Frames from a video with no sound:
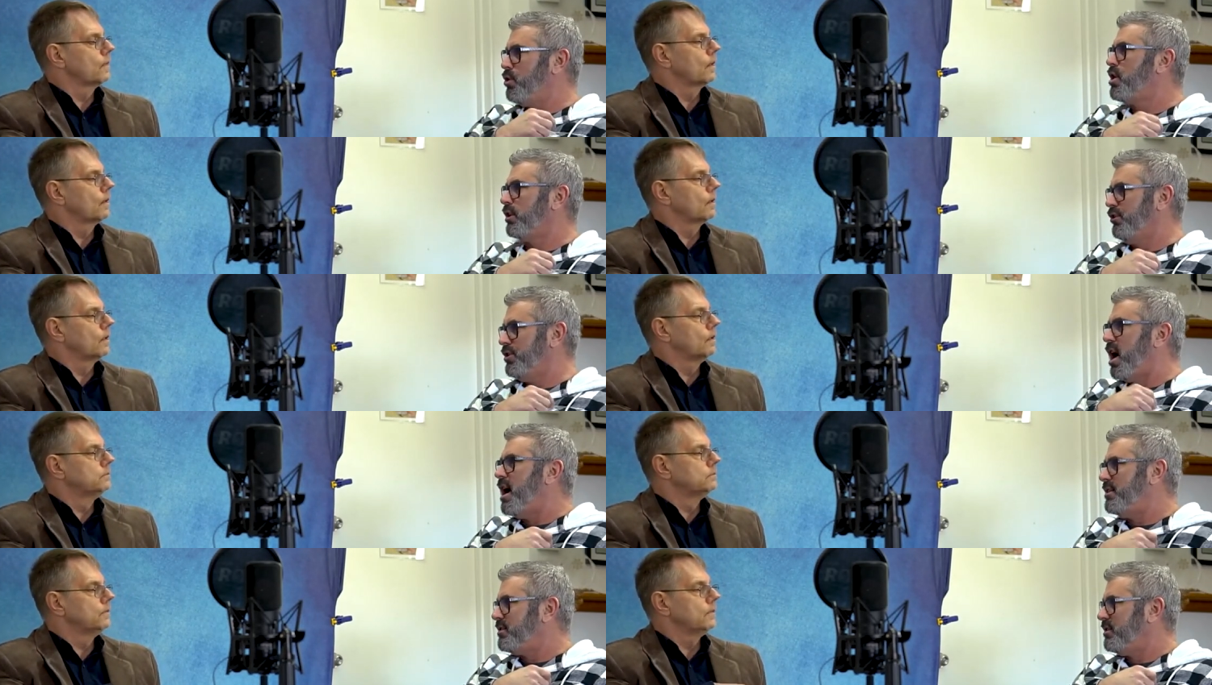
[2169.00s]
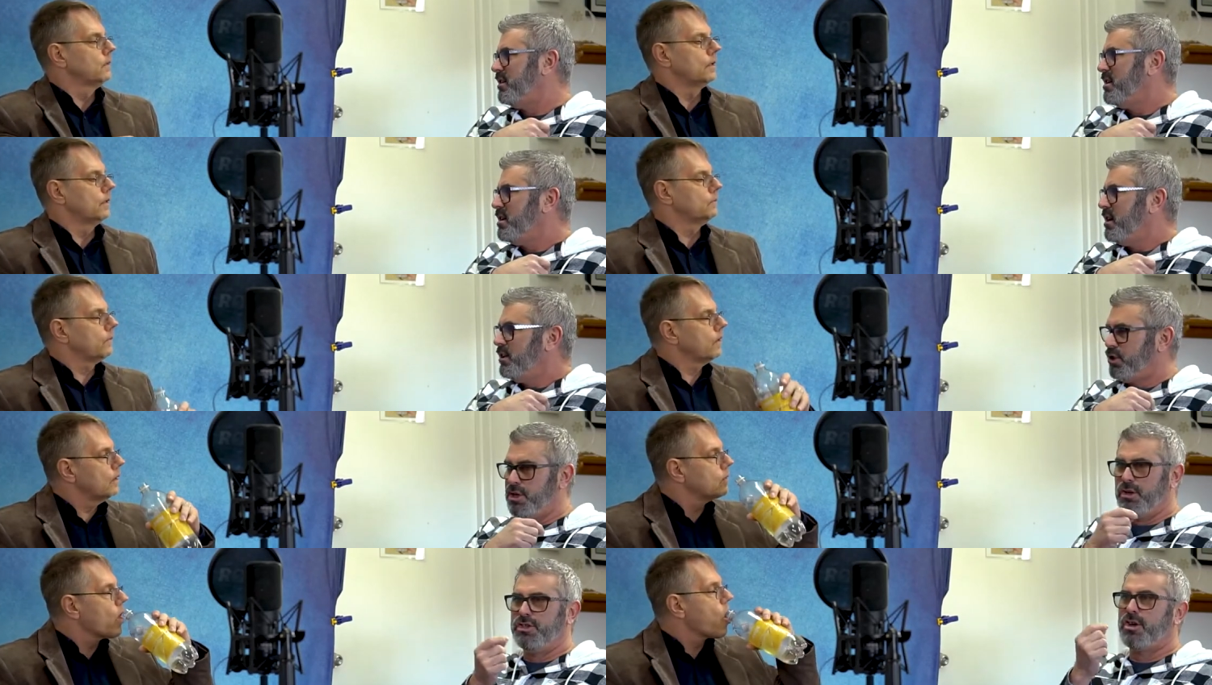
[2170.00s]
Speaker 1: go colored dots. So you,
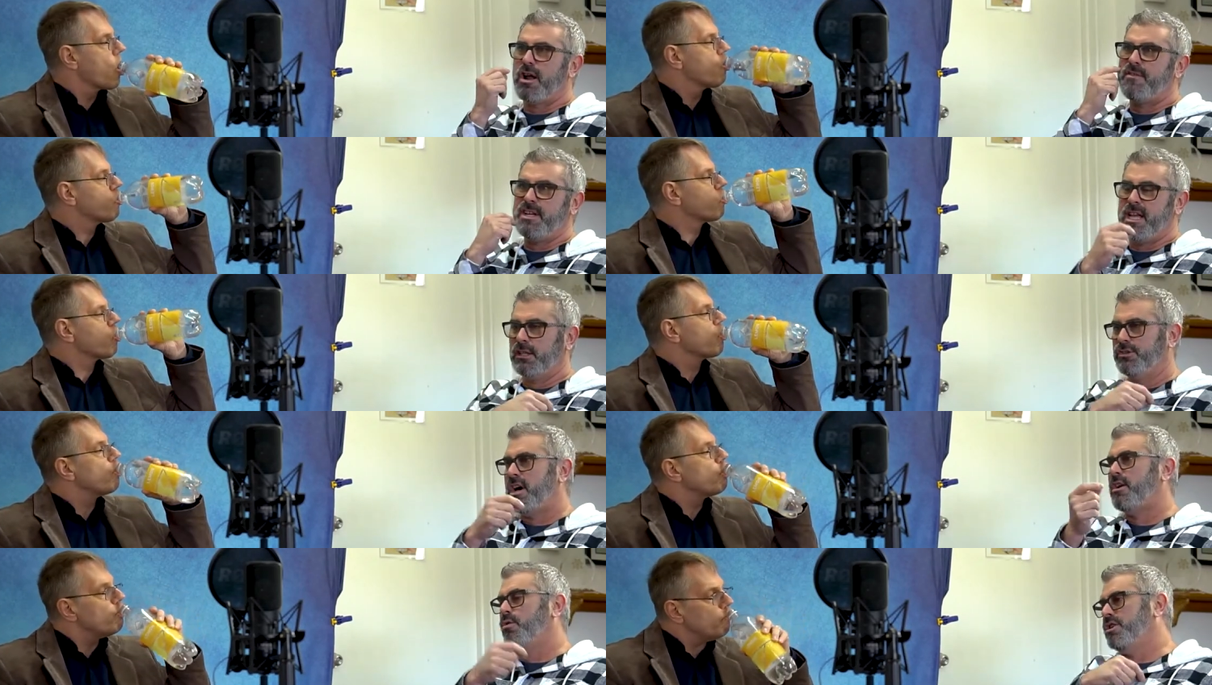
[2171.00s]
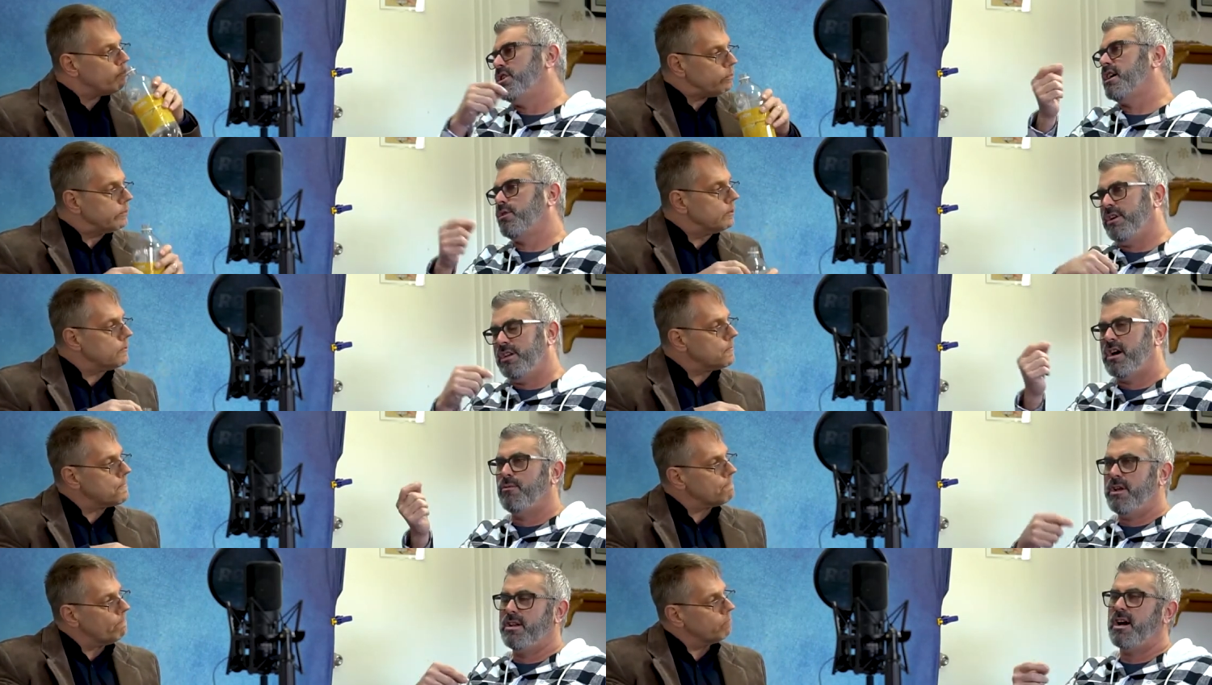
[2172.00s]
go, you start off at a yellow dot, orange dot, green dot,
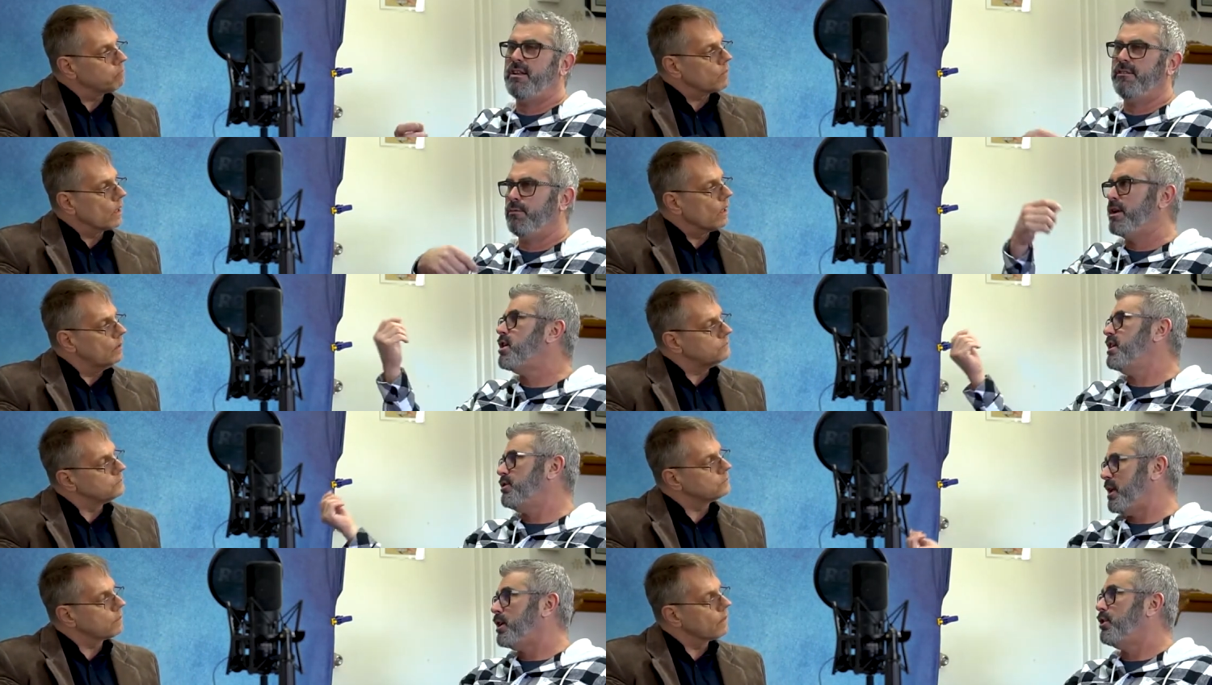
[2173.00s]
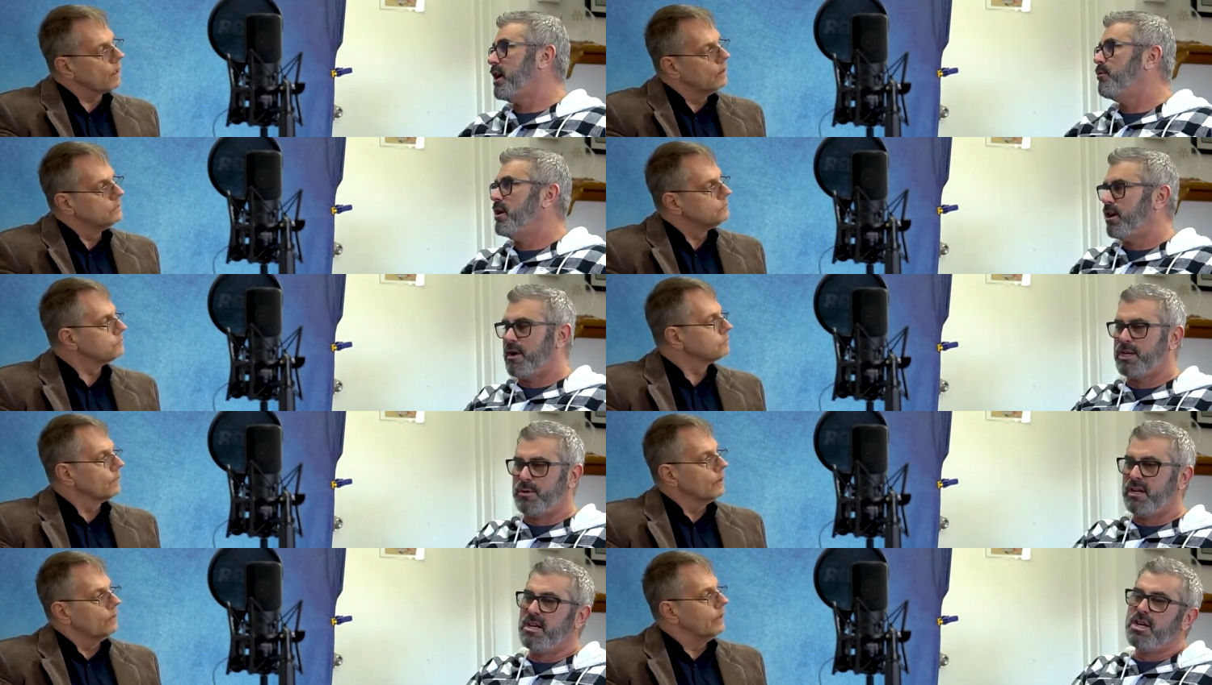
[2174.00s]
red dot, and red dot is like you're getting ready to
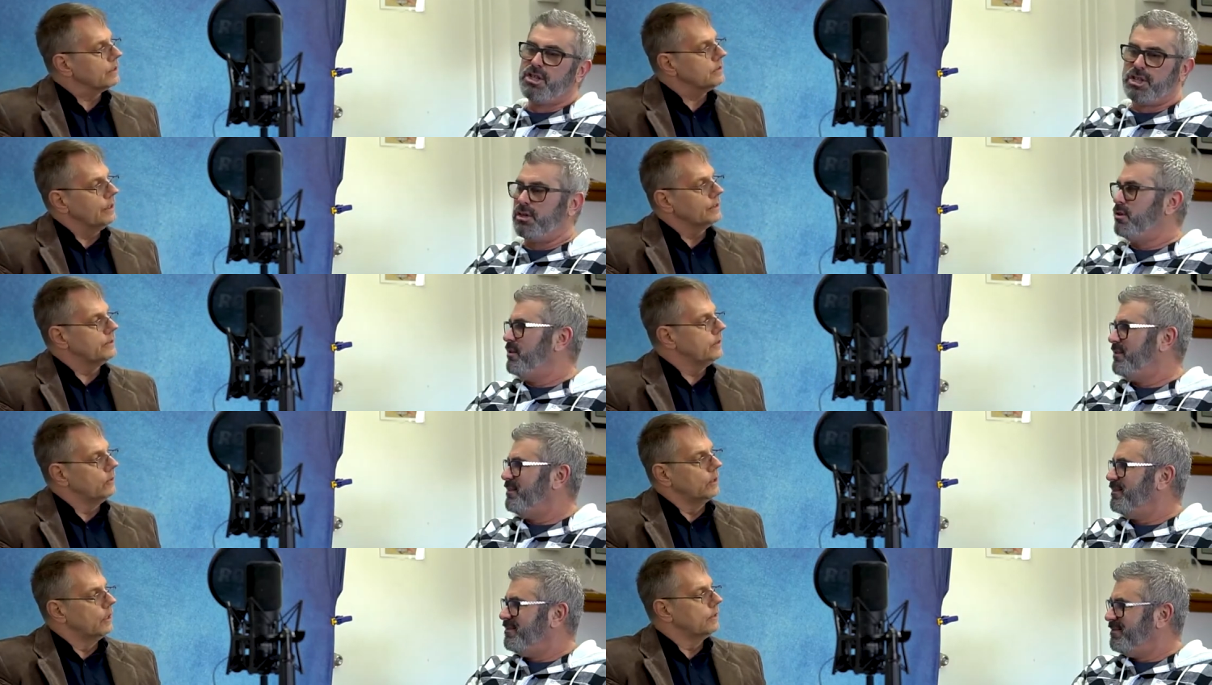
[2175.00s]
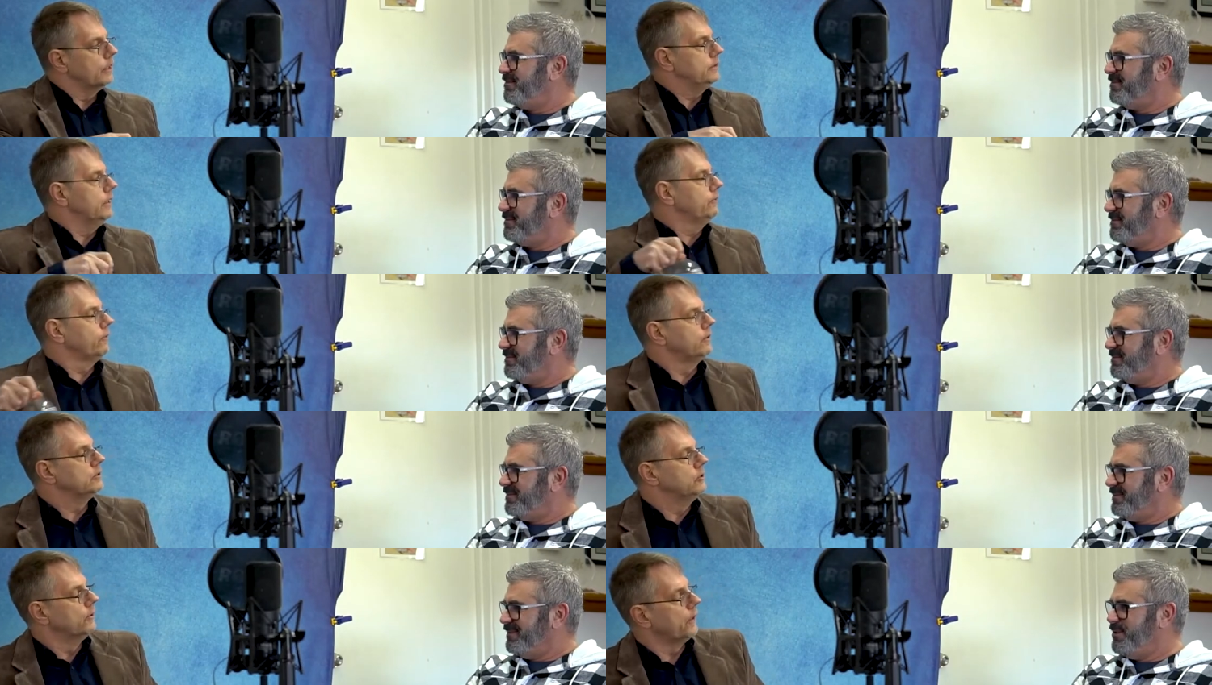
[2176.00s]
graduate.
Speaker 2: That's so, not to uh, nineteen thirties
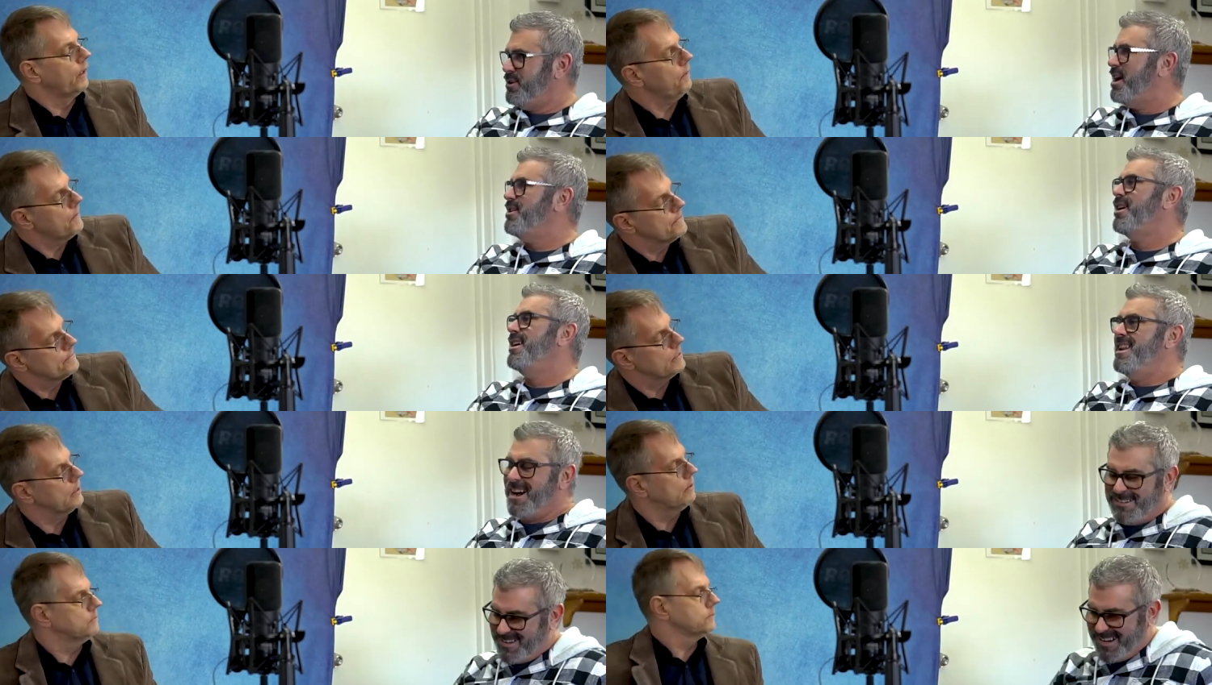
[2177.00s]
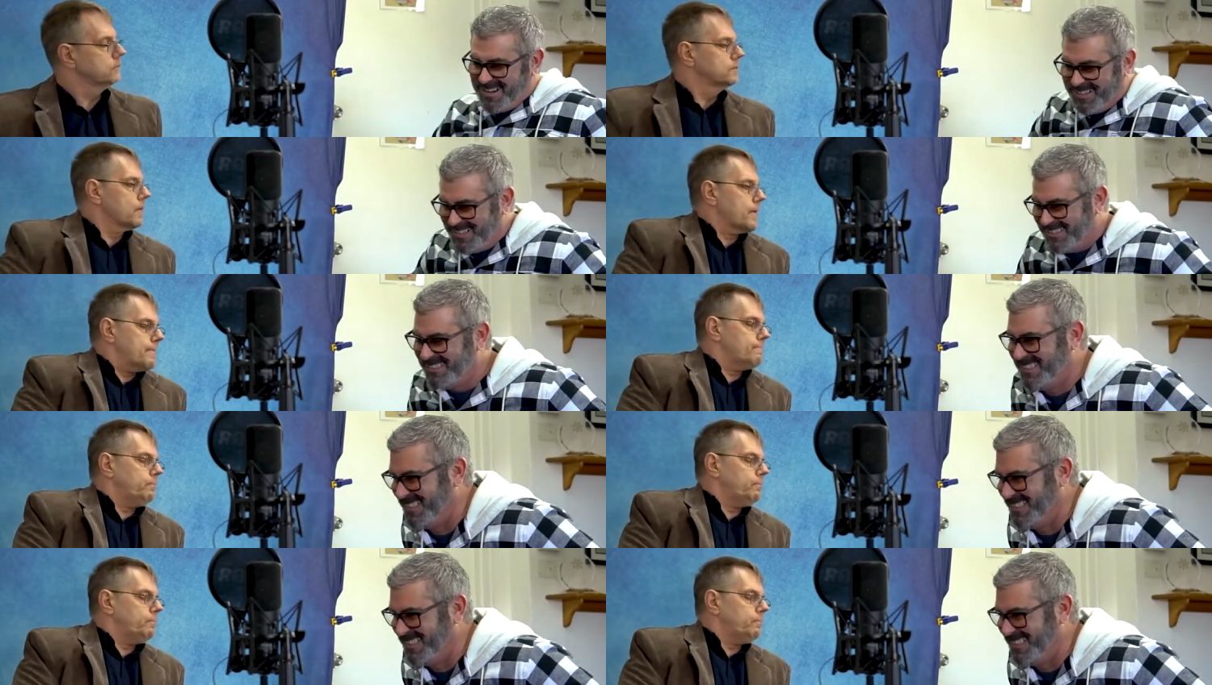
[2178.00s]
Germany. No, no, no, not at all.